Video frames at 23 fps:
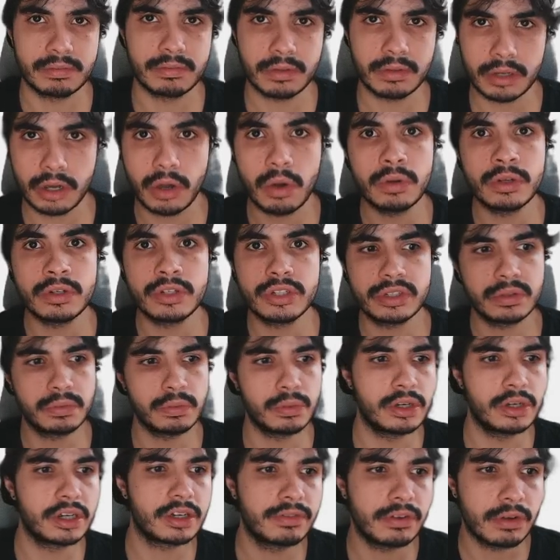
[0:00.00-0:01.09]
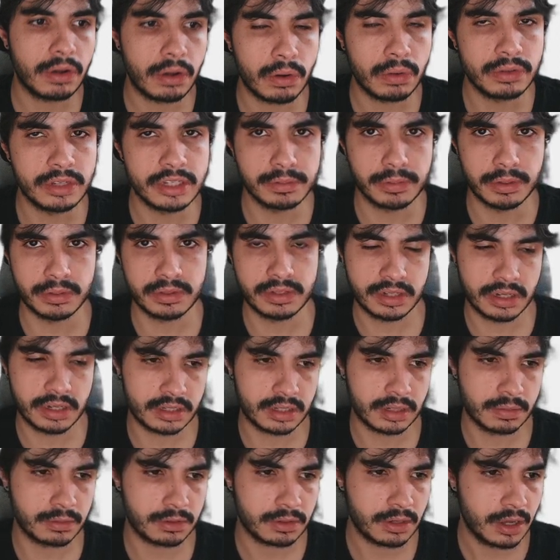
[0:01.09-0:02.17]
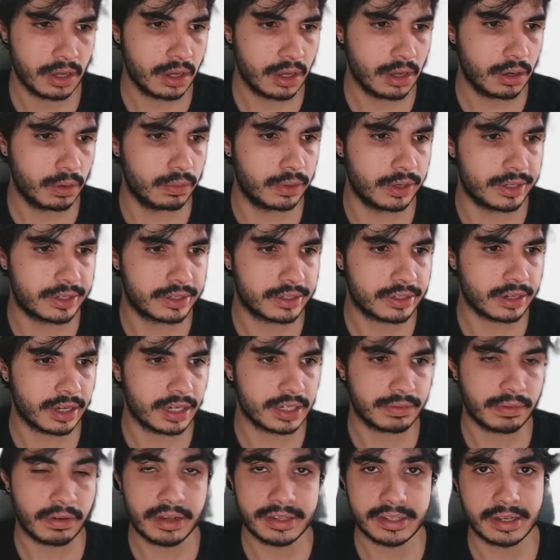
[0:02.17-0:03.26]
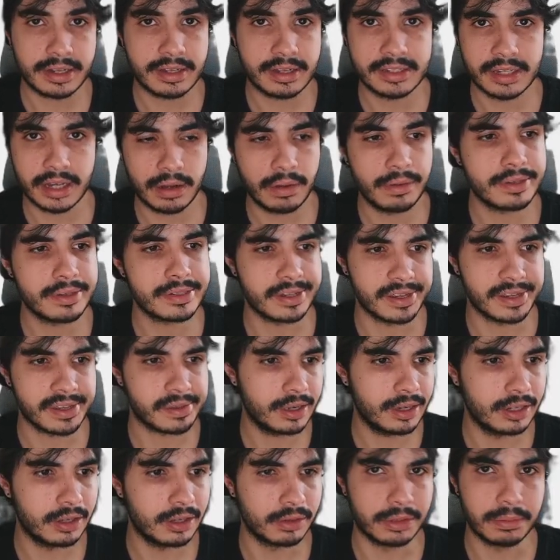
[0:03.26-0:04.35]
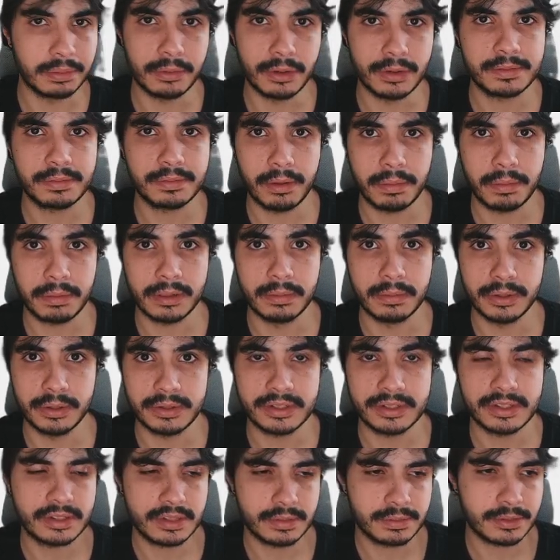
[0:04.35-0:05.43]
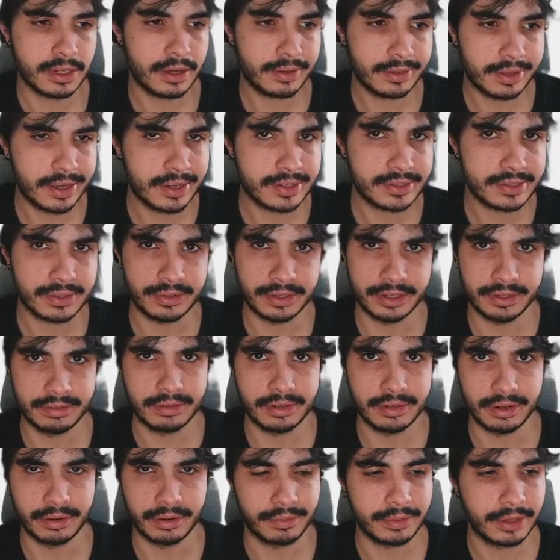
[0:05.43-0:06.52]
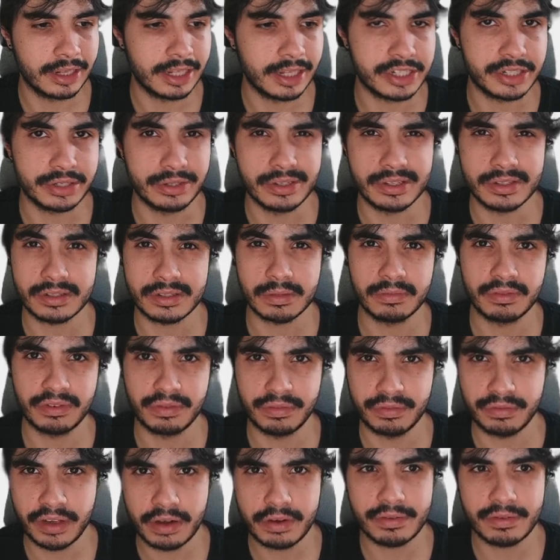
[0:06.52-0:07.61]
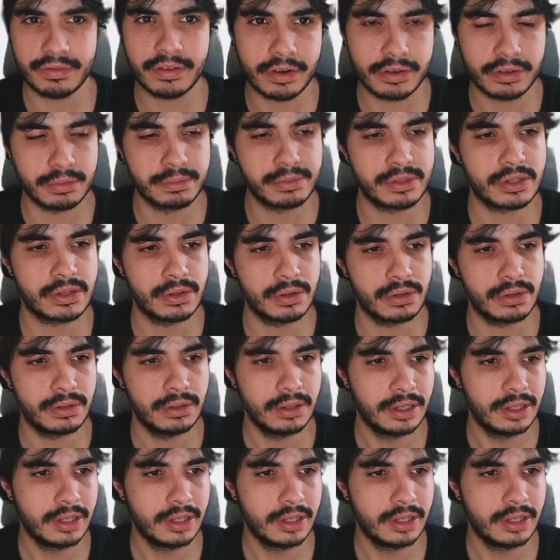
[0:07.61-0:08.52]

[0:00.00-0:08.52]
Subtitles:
Conan should work for all these build systems, which, as far as I can tell, is like the most popular build systems out there. So unless you're using something very, very obscure,